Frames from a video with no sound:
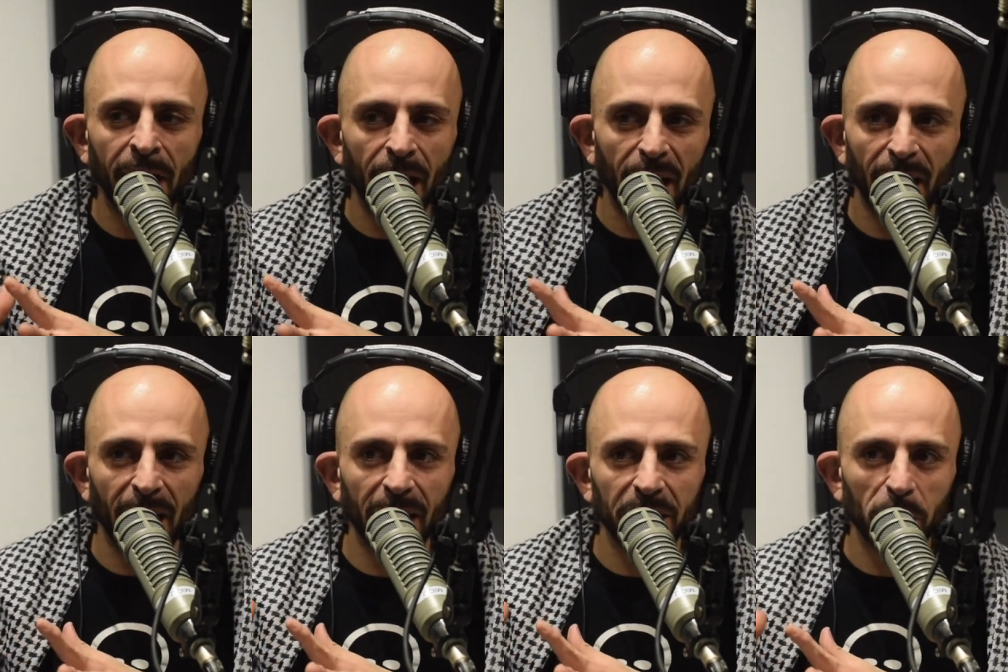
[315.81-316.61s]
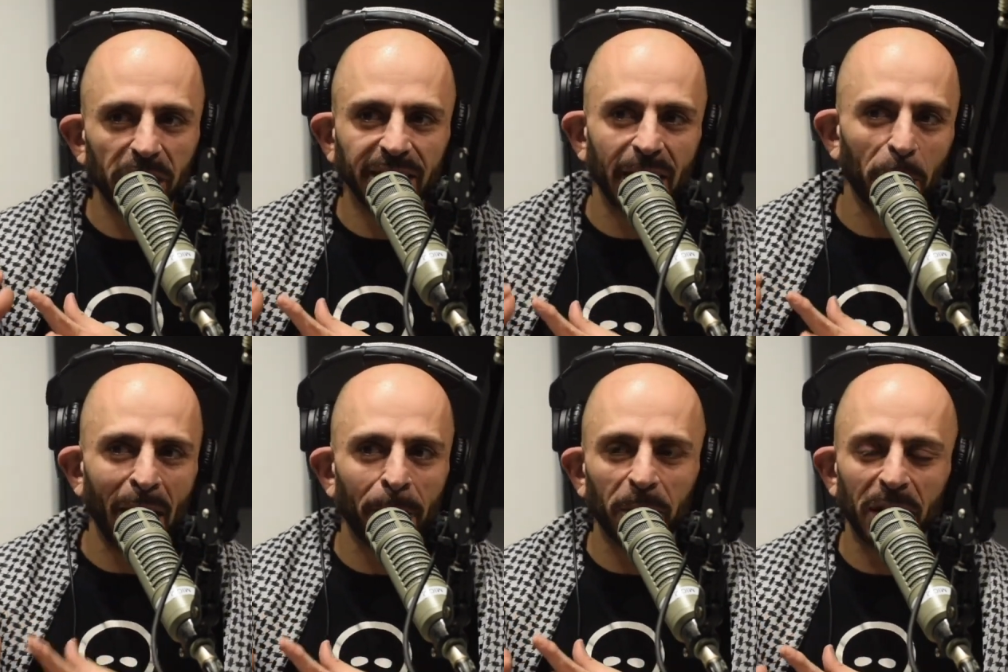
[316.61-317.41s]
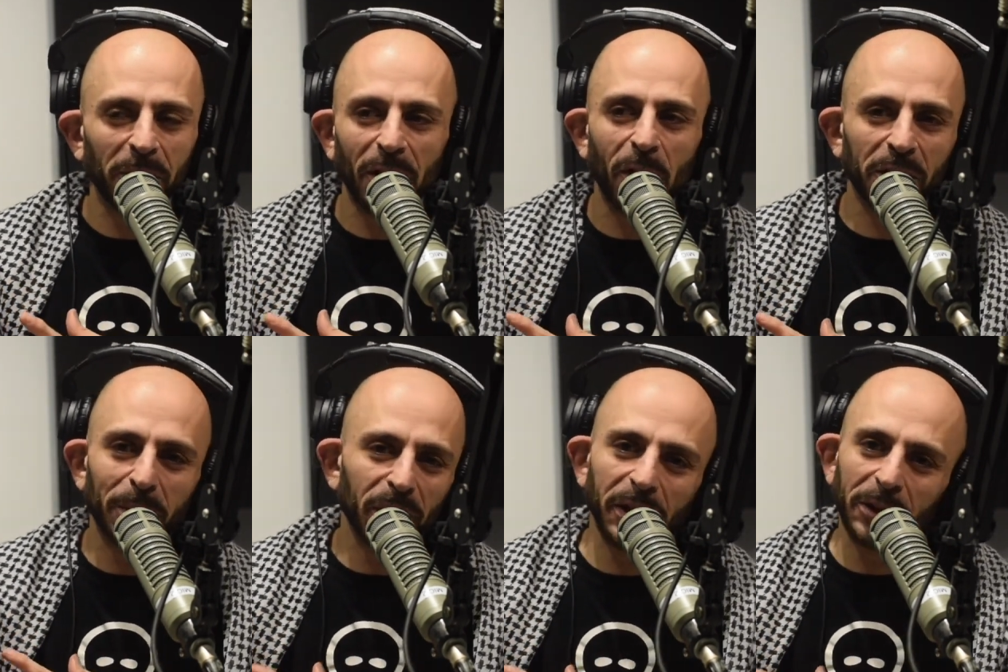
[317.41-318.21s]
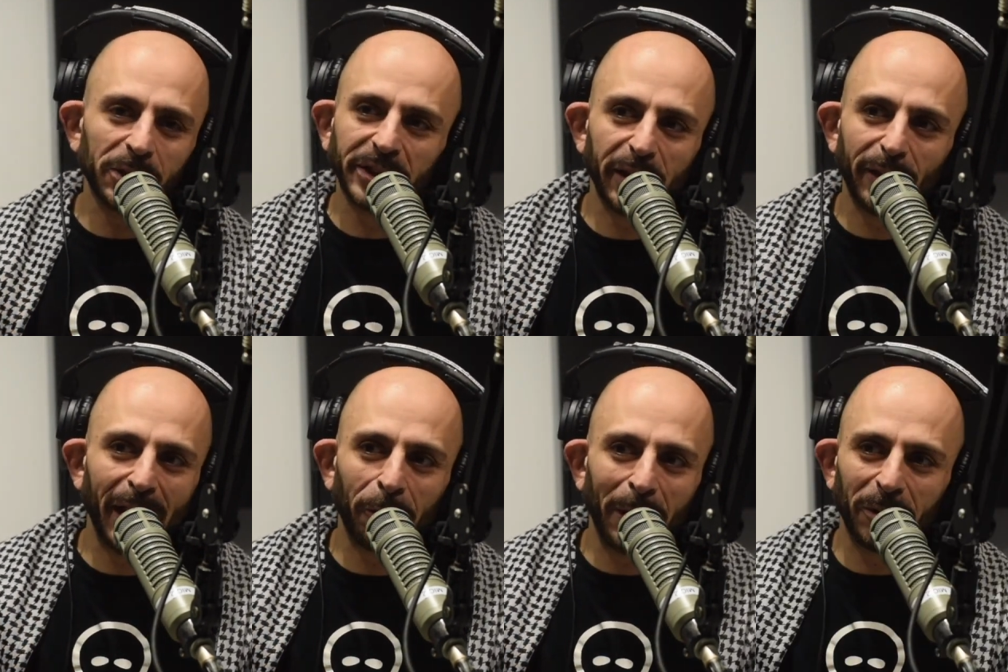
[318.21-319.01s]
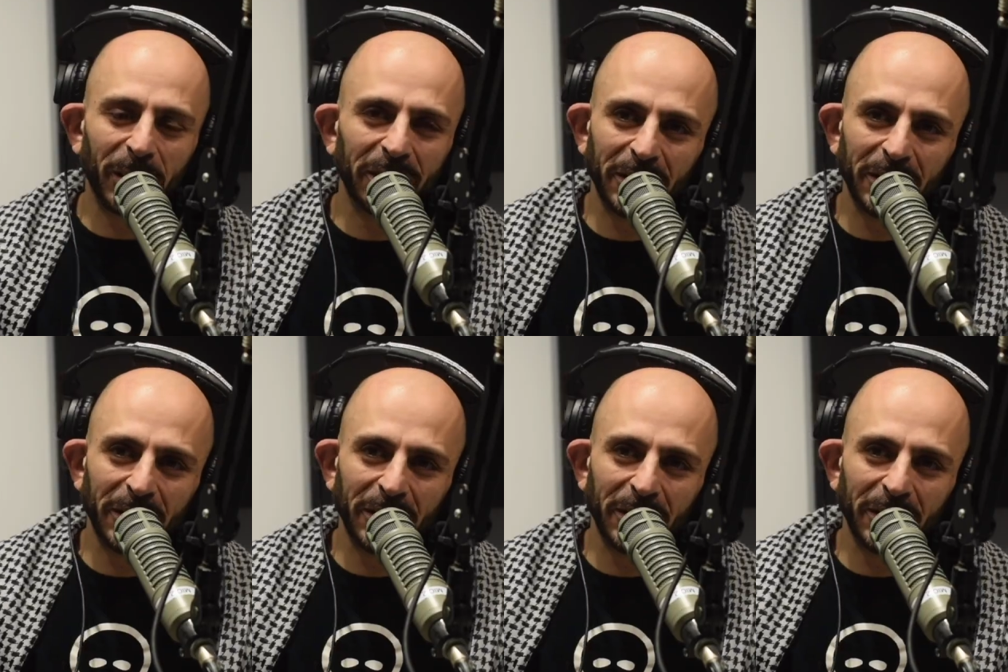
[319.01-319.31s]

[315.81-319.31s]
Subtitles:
The ones that rap about all the political stuff I rap about.